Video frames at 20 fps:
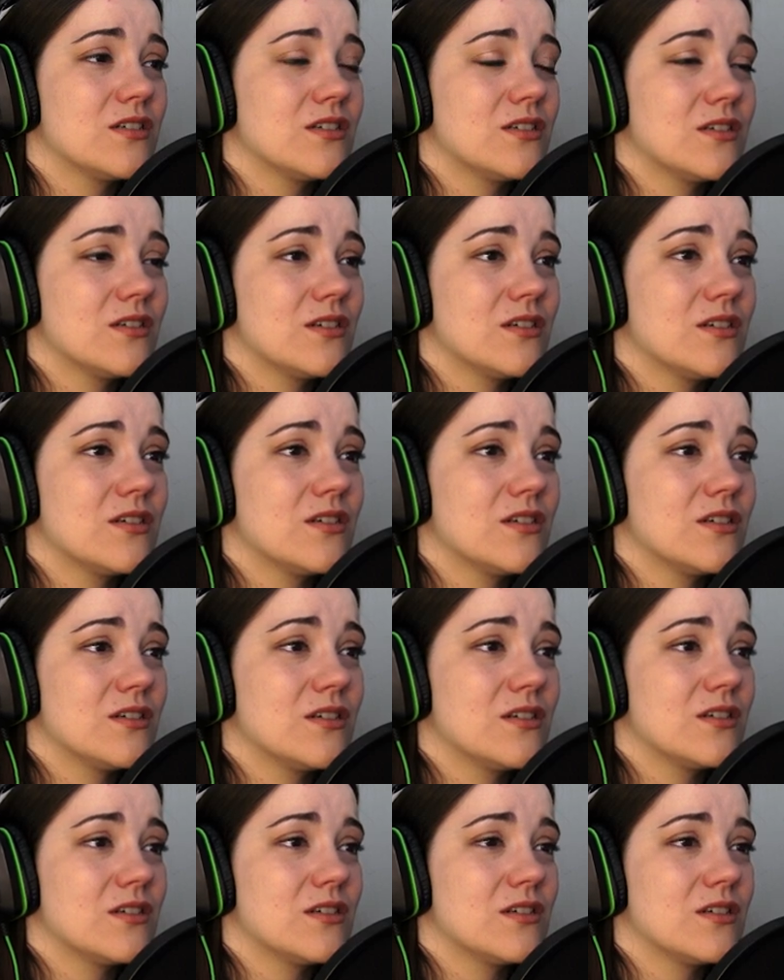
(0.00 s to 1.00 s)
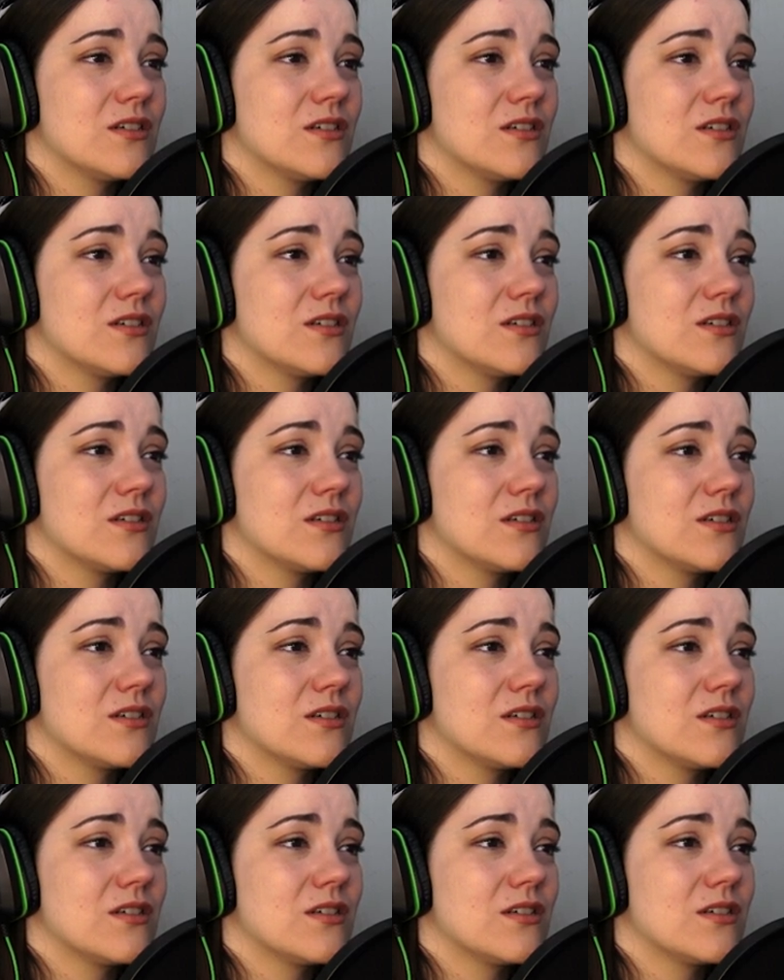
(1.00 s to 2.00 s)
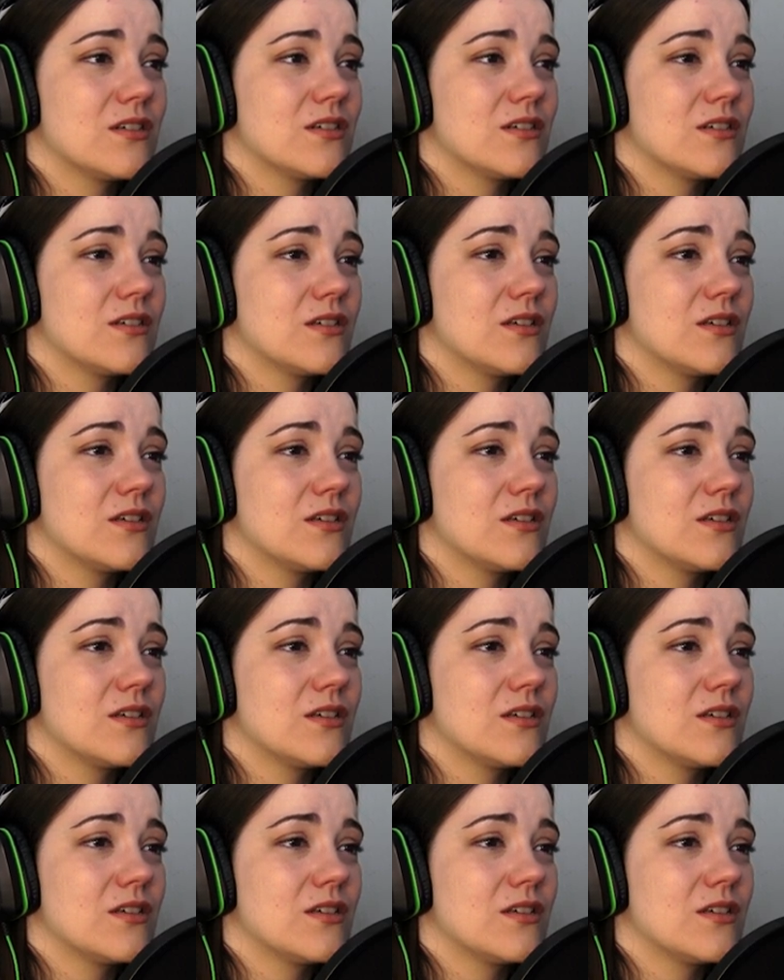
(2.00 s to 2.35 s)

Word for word: uh, uh, oh, I want to get in.